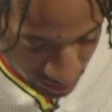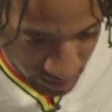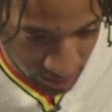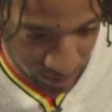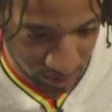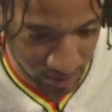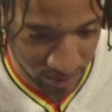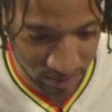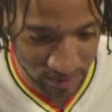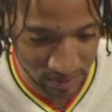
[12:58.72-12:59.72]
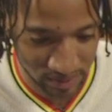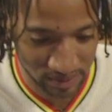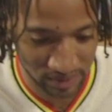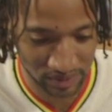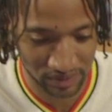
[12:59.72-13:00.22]

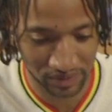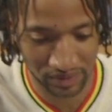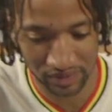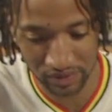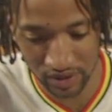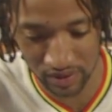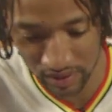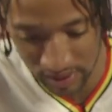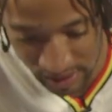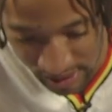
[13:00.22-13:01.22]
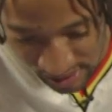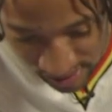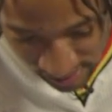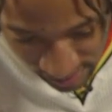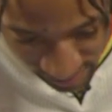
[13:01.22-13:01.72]

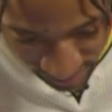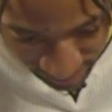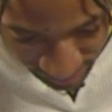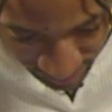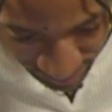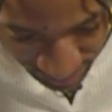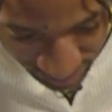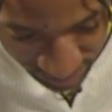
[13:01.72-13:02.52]
[no speech]